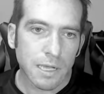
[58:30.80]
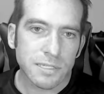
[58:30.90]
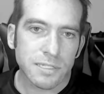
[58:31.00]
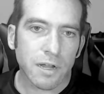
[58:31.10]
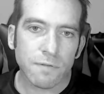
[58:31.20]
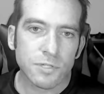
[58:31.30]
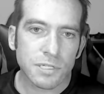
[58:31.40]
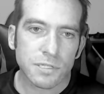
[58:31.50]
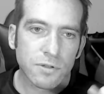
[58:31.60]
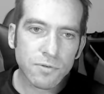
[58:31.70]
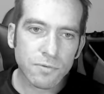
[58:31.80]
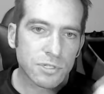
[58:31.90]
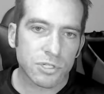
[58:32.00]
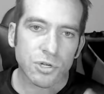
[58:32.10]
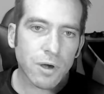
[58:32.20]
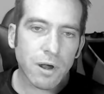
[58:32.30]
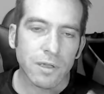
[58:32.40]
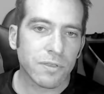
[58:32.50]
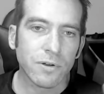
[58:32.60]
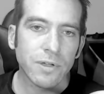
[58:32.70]
Instead of just
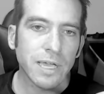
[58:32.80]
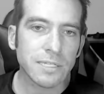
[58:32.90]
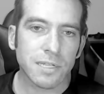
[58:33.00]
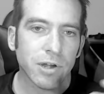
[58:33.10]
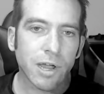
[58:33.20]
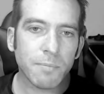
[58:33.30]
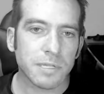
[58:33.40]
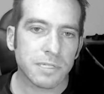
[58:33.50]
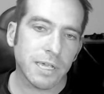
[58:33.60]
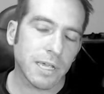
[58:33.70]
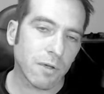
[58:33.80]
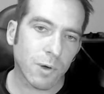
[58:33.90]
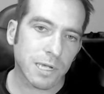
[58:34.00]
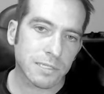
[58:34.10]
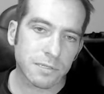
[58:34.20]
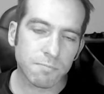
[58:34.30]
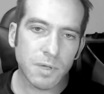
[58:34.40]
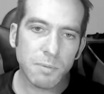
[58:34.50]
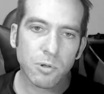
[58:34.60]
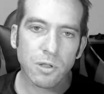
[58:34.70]
scrolling through Instagram and seeing what
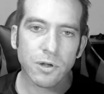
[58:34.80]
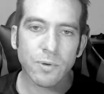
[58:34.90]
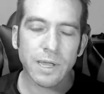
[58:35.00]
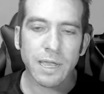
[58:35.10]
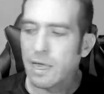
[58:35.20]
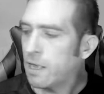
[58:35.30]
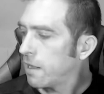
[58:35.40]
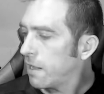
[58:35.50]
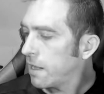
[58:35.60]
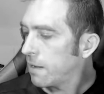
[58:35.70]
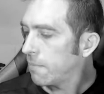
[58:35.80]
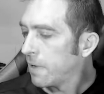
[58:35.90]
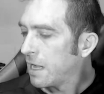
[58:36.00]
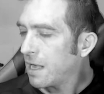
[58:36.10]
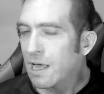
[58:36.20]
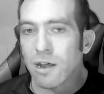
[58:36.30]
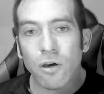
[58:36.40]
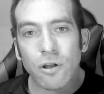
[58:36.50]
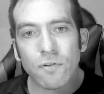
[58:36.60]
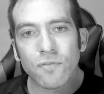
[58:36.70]
people are doing, a
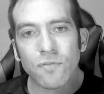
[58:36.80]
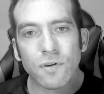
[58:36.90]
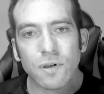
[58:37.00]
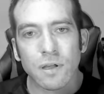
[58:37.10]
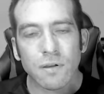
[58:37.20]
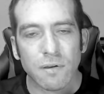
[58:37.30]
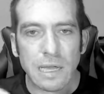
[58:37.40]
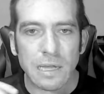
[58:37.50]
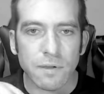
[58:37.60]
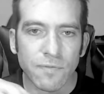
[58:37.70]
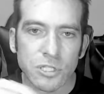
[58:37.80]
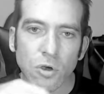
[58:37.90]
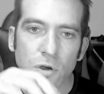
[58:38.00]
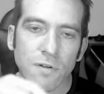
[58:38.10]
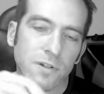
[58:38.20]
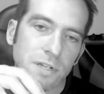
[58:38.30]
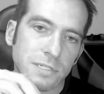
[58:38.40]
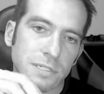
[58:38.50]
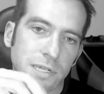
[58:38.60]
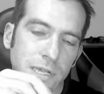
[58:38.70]
lot of
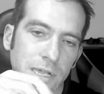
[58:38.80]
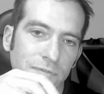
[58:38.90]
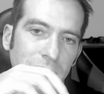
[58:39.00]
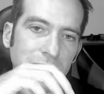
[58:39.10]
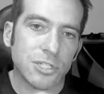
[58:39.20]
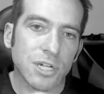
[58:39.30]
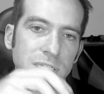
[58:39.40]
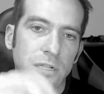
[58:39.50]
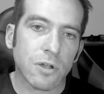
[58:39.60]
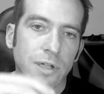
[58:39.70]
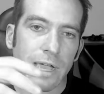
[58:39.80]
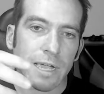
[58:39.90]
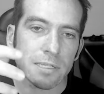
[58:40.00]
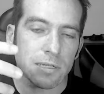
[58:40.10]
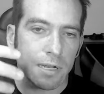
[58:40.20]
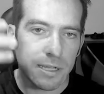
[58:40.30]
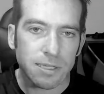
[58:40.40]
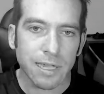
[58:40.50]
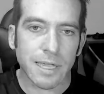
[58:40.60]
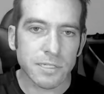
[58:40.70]
photographers, if they just look at, let's
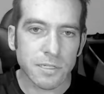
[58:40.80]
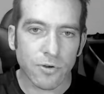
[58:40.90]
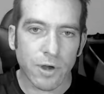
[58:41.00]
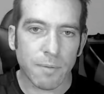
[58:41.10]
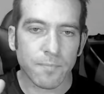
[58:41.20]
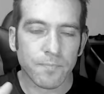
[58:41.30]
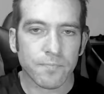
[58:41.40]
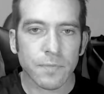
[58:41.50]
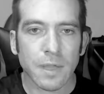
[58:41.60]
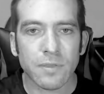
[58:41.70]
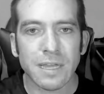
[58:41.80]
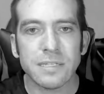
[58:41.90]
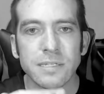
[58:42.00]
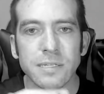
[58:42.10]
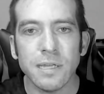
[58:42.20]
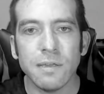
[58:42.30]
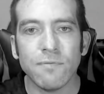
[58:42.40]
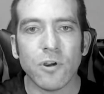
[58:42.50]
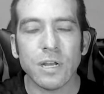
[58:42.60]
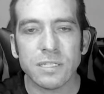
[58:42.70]
say, Instagram, they see
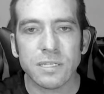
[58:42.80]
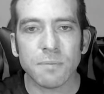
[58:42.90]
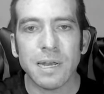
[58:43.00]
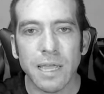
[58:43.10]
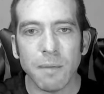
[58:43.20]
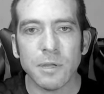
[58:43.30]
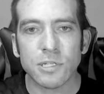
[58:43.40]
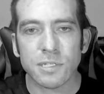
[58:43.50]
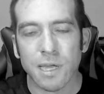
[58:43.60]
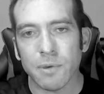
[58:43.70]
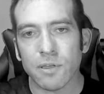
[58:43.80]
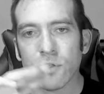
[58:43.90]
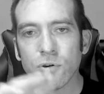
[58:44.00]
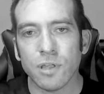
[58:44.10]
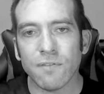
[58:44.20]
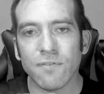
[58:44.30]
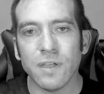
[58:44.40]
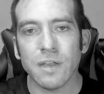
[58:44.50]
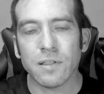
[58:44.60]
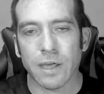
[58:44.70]
very similar images coming through their
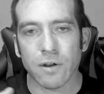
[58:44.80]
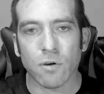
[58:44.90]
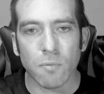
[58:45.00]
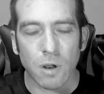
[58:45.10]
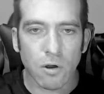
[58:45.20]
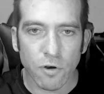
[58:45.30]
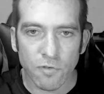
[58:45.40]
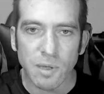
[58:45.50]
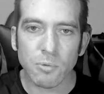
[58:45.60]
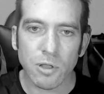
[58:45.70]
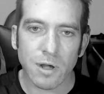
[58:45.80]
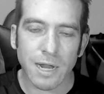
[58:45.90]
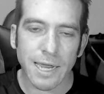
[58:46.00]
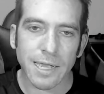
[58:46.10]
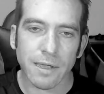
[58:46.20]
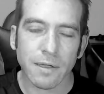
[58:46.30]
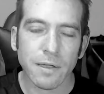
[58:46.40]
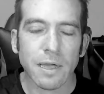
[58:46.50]
feed that a lot of people are liking.